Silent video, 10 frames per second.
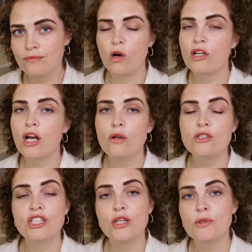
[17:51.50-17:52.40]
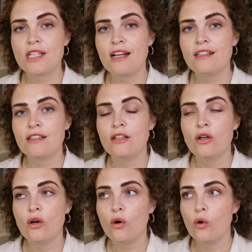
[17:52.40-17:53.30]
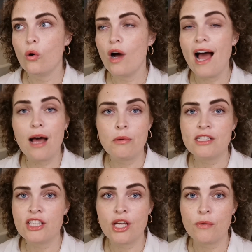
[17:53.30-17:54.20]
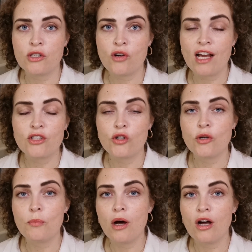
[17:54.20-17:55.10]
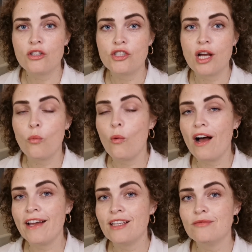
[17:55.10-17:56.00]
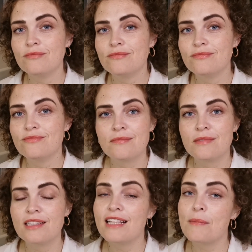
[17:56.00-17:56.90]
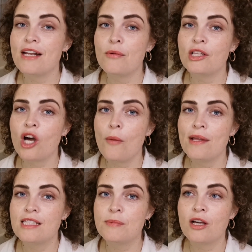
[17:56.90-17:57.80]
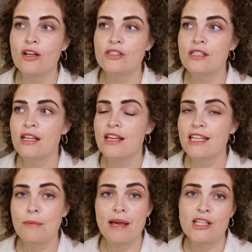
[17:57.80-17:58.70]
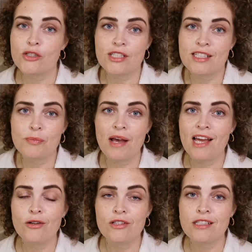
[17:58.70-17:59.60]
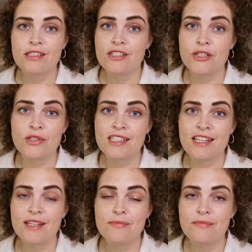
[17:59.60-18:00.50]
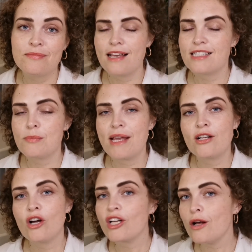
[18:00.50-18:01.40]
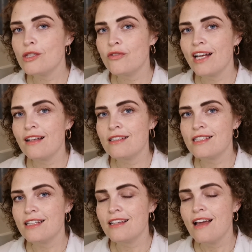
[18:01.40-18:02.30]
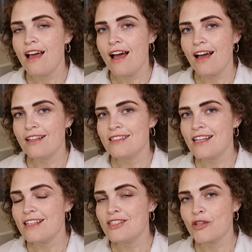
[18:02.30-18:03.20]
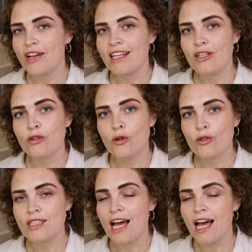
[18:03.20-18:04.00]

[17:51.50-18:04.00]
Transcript: What goals are you setting or habits are you going to track during March and why? Let me know in the comments because you might just inspire others to do the same. Here's to making our goals a reality and integrating good